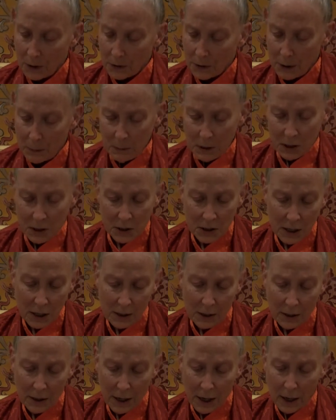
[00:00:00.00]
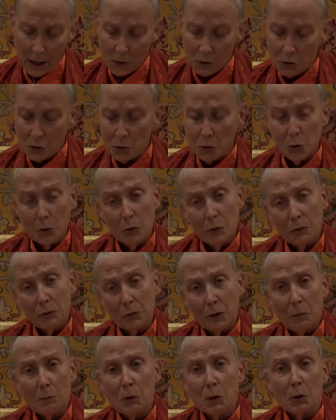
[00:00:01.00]
they may suddenly answer you
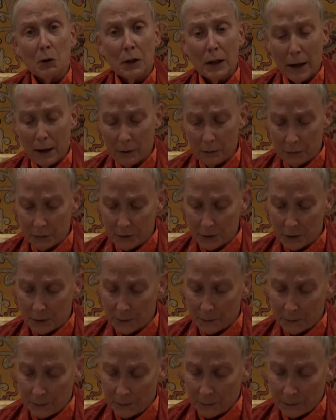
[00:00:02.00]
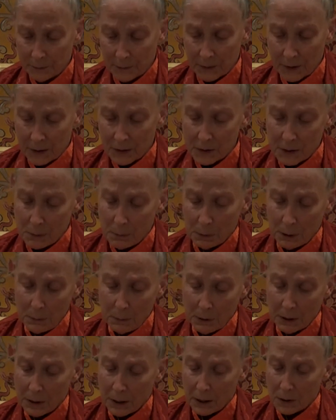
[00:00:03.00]
from your left, simply
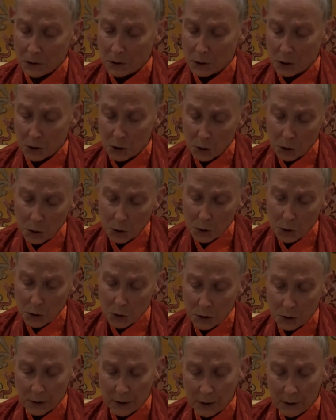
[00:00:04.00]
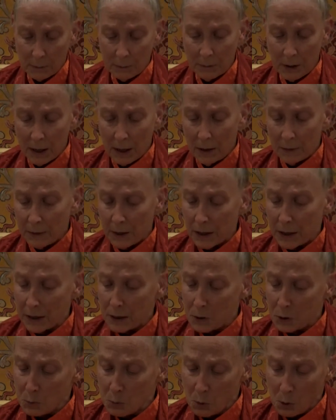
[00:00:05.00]
because it occurs to them that it
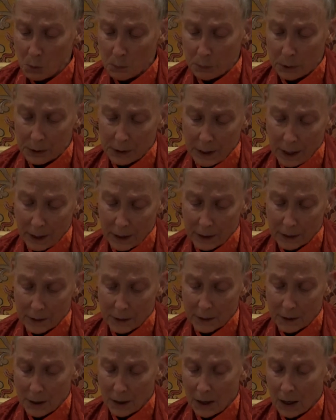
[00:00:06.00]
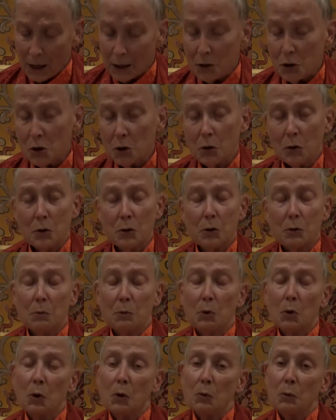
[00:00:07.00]
is more polite and shows a
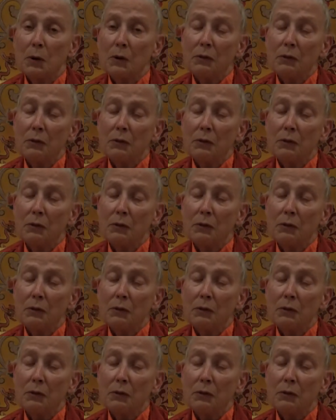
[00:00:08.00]
more